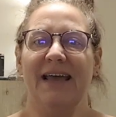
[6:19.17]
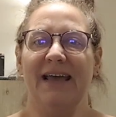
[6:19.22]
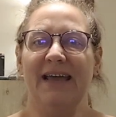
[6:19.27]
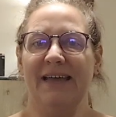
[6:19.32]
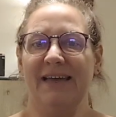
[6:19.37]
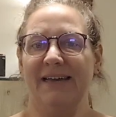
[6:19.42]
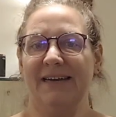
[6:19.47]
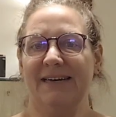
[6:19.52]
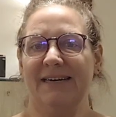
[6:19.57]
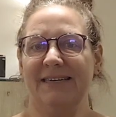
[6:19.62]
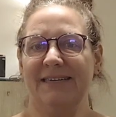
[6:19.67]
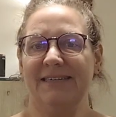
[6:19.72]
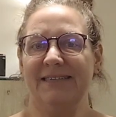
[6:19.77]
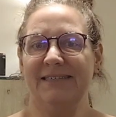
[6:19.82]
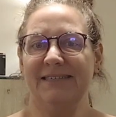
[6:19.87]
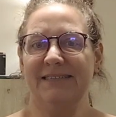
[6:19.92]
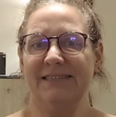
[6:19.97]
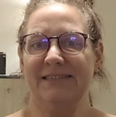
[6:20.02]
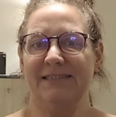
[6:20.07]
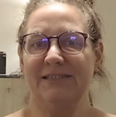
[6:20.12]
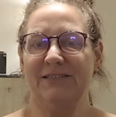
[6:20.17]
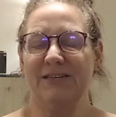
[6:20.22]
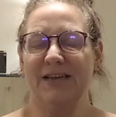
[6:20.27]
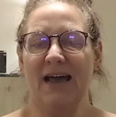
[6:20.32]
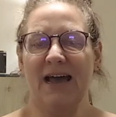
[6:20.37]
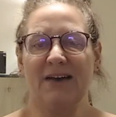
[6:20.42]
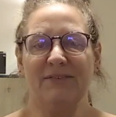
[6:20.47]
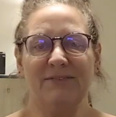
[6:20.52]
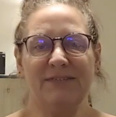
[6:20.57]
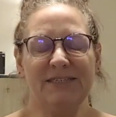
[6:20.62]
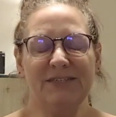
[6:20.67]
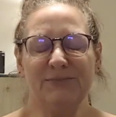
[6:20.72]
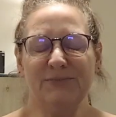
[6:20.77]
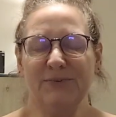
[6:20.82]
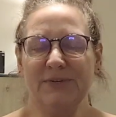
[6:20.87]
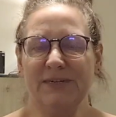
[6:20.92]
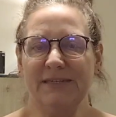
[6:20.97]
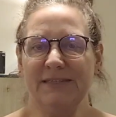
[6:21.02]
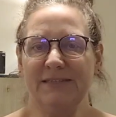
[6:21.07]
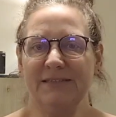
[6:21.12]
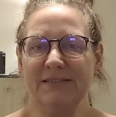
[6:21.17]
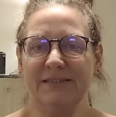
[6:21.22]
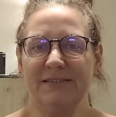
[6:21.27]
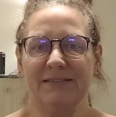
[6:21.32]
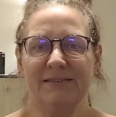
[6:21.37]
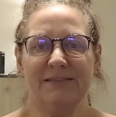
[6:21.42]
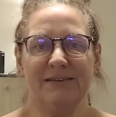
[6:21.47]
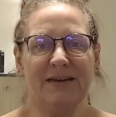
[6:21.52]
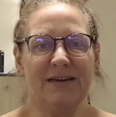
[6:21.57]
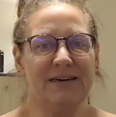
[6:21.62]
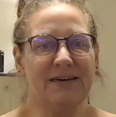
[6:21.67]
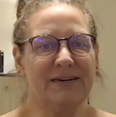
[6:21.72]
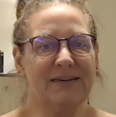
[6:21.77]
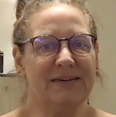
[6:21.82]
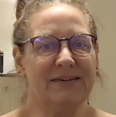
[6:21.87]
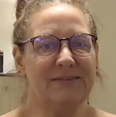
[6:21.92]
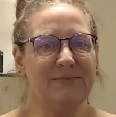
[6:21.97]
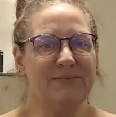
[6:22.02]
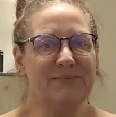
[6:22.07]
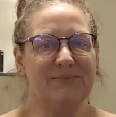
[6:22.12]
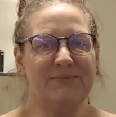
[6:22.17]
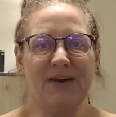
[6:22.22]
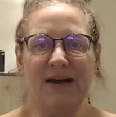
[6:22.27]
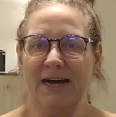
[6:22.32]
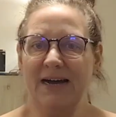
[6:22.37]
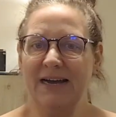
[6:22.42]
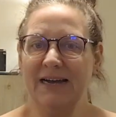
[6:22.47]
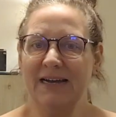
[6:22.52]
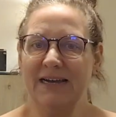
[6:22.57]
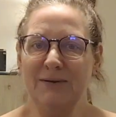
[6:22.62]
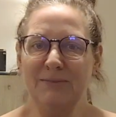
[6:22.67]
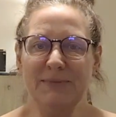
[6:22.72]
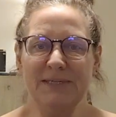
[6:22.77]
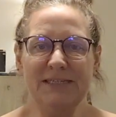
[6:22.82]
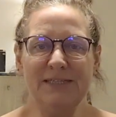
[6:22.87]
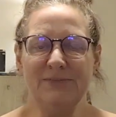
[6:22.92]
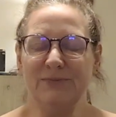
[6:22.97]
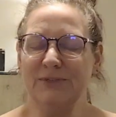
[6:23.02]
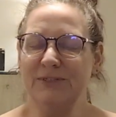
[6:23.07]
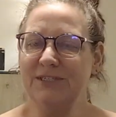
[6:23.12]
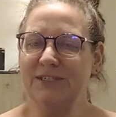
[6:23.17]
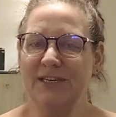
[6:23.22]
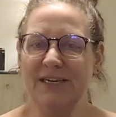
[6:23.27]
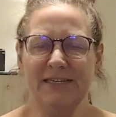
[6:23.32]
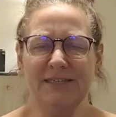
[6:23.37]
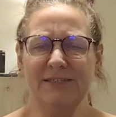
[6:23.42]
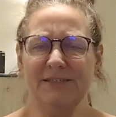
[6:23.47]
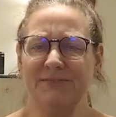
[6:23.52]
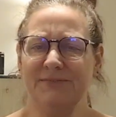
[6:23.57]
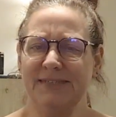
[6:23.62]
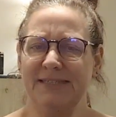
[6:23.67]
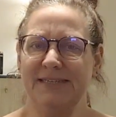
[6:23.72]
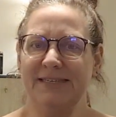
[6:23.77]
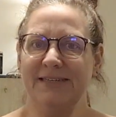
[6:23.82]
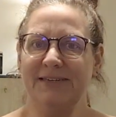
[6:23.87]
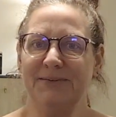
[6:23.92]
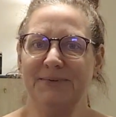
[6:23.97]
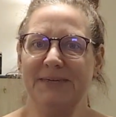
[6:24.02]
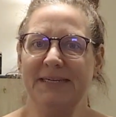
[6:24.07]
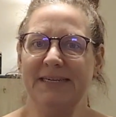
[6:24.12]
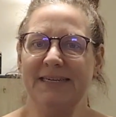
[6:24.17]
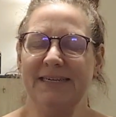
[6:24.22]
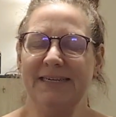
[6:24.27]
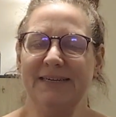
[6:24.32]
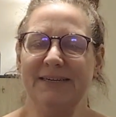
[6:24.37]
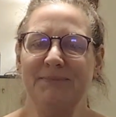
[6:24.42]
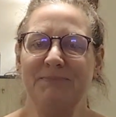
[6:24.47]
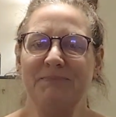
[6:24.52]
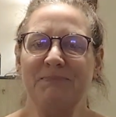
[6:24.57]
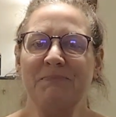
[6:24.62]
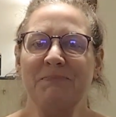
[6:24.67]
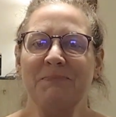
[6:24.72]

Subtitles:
and to have a different vibe, a different change of scenery.